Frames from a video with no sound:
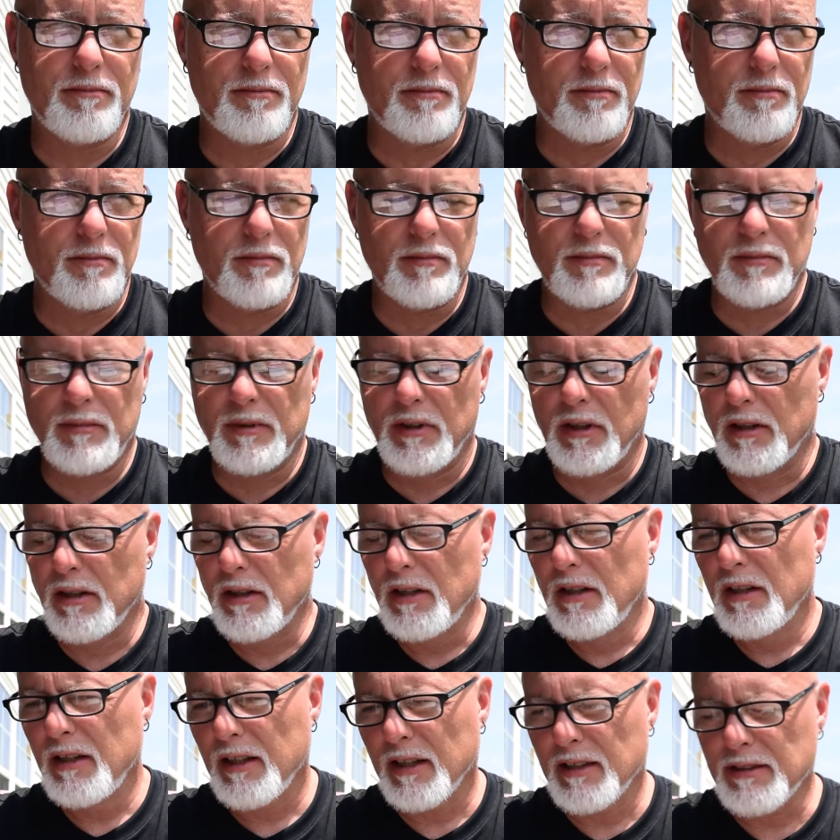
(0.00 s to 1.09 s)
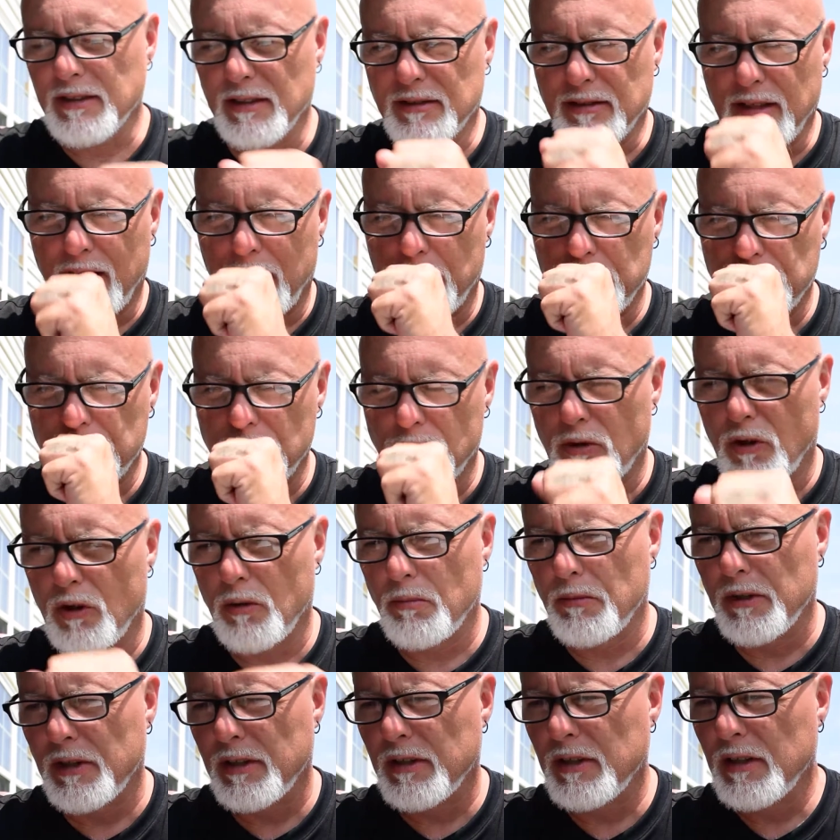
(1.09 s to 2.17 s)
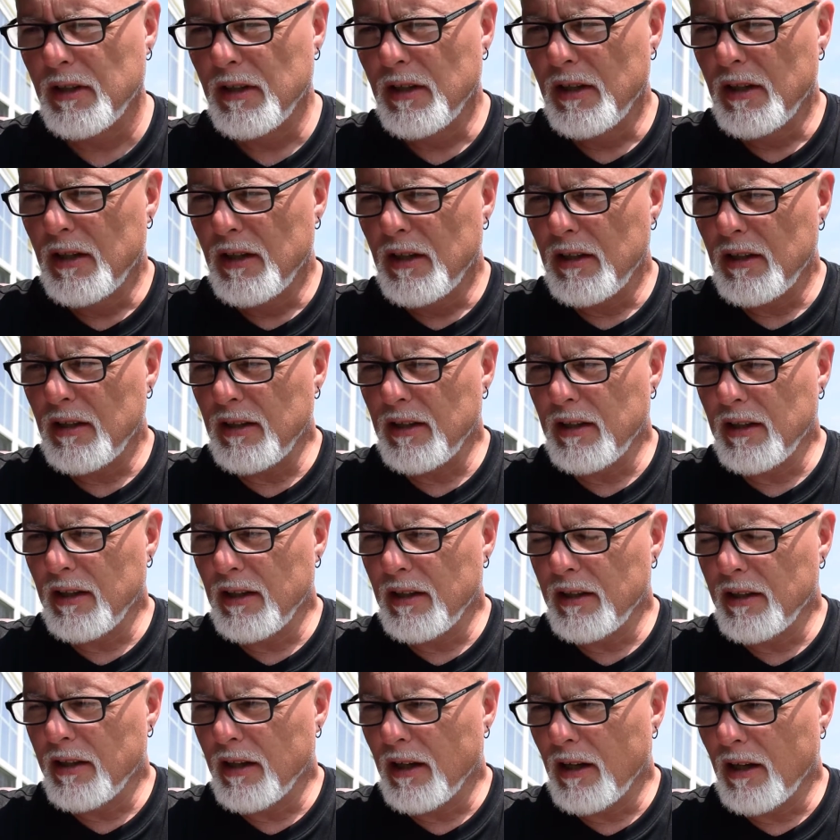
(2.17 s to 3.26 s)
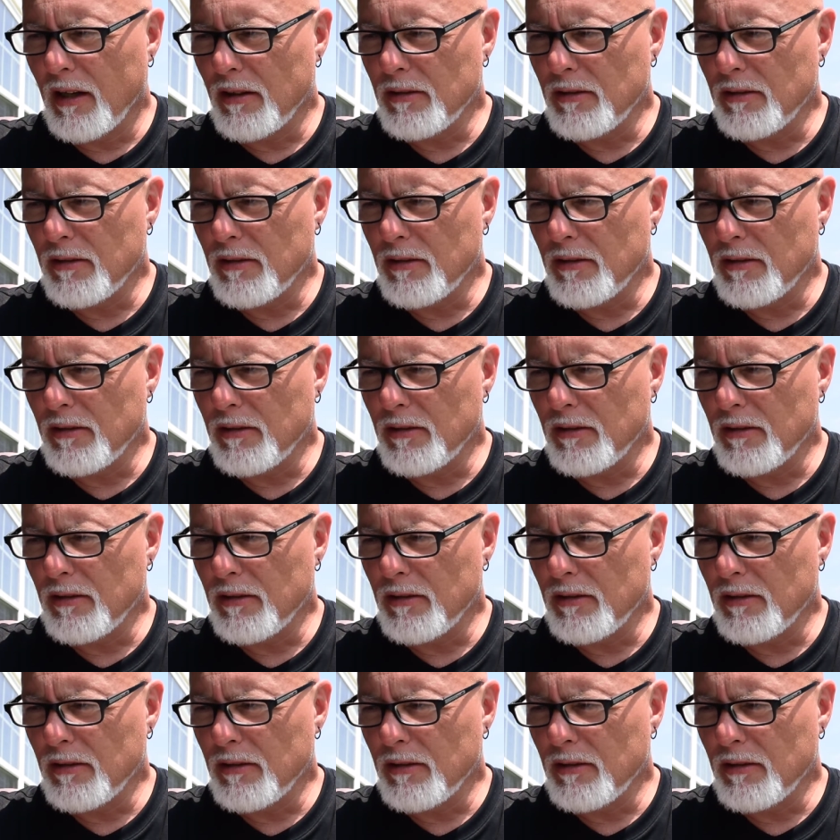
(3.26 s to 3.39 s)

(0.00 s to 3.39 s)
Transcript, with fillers: like I said, Times New Roman and uh,